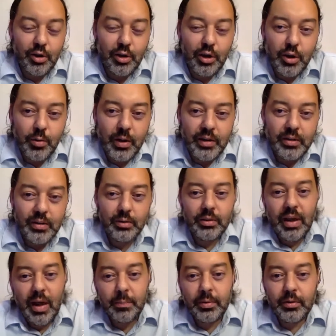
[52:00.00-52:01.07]
to the US, it
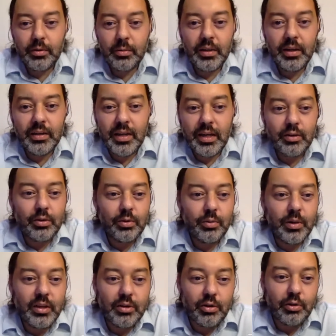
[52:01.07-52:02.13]
happened to be debt
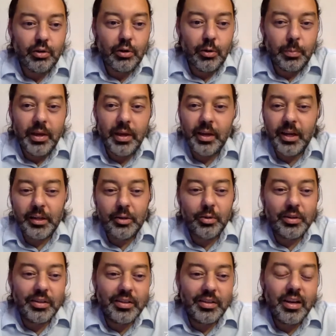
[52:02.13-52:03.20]
to Eastern European
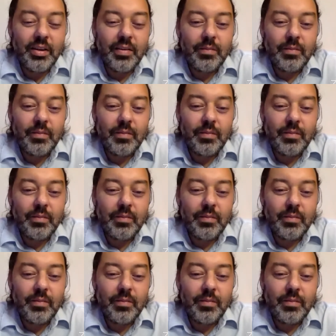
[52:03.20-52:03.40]
countries.